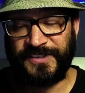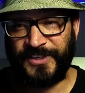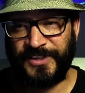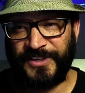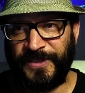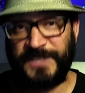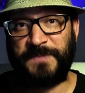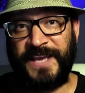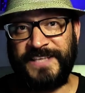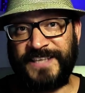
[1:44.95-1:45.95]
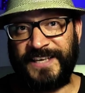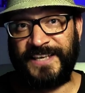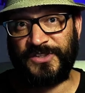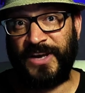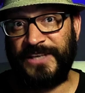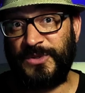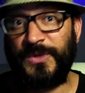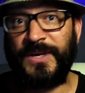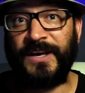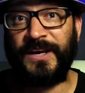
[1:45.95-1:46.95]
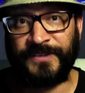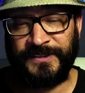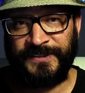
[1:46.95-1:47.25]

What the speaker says: these paints are designed to cover.